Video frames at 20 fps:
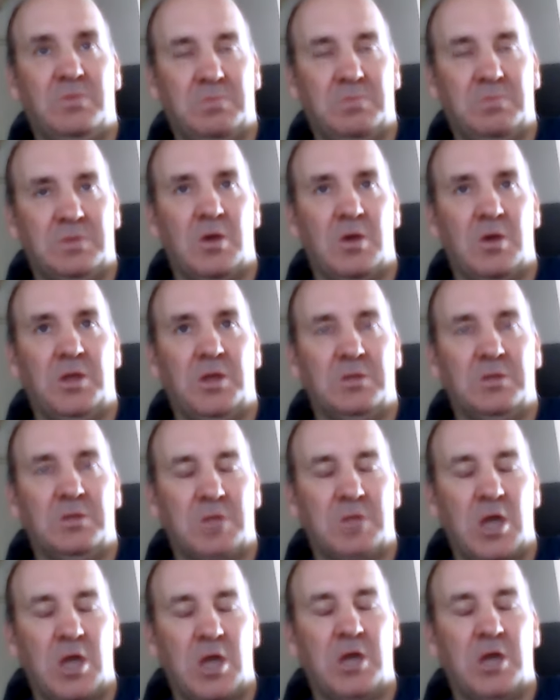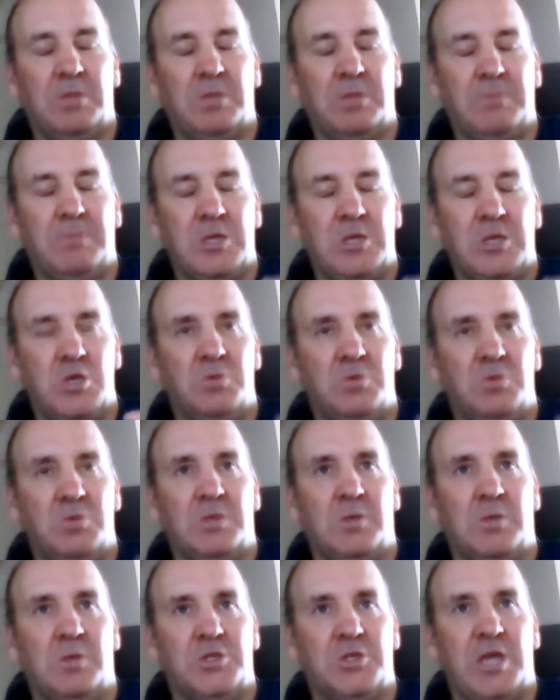are going to be
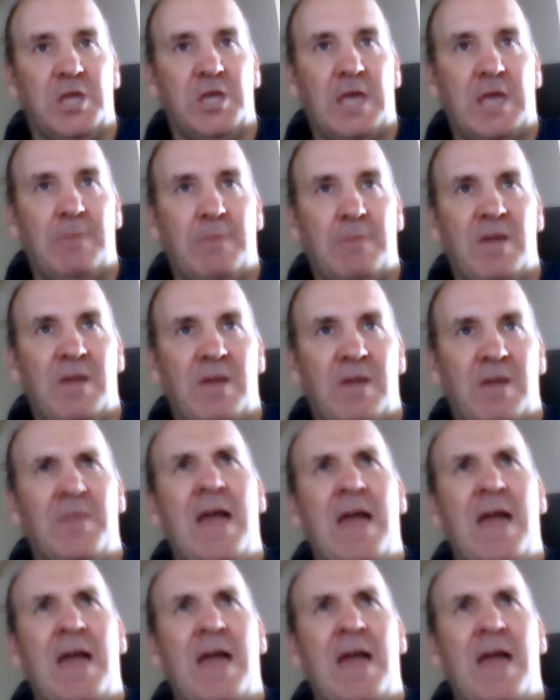using on the Sharecare platform,